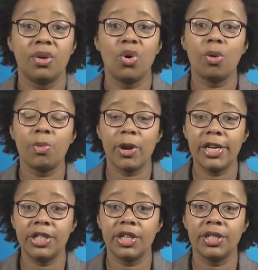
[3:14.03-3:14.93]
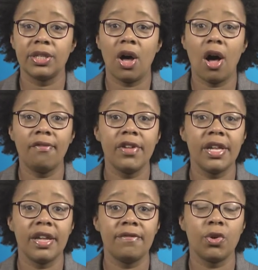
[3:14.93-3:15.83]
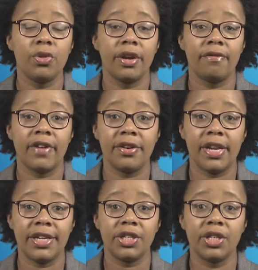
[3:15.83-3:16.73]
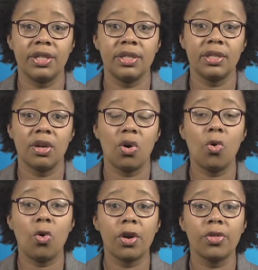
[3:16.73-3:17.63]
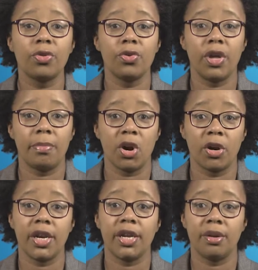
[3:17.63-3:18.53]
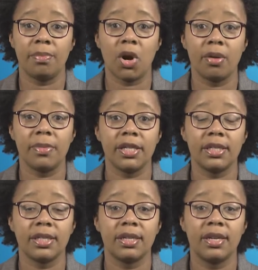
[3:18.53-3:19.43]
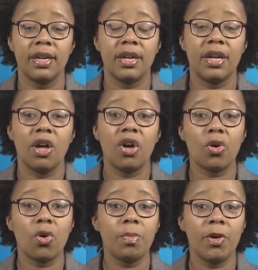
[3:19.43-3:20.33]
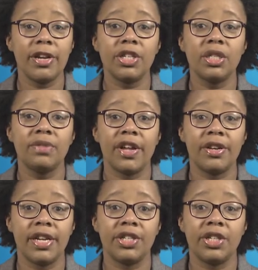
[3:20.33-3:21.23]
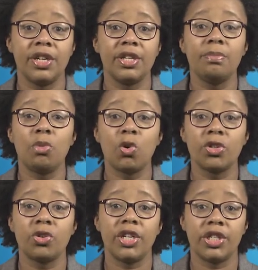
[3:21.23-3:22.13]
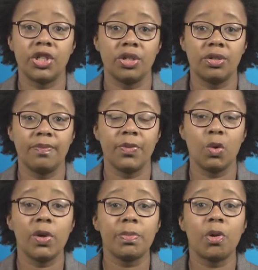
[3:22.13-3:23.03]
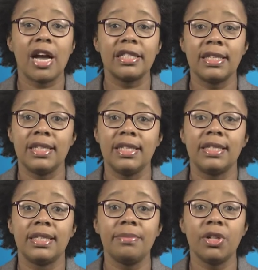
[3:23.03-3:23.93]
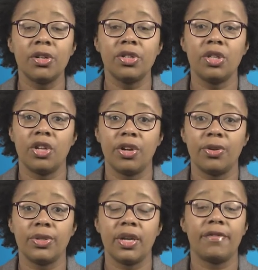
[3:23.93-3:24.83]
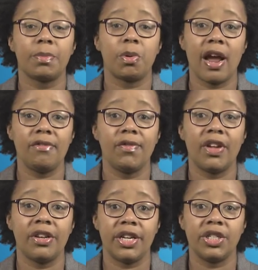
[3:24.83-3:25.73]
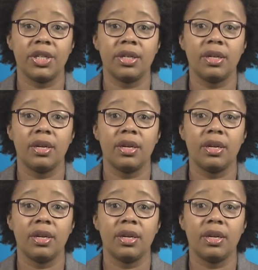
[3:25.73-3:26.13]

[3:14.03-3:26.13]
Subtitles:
Corporations often give through their foundations or through their marketing departments. A corporation's foundation is more traditional, with processes similar to those of a private foundation.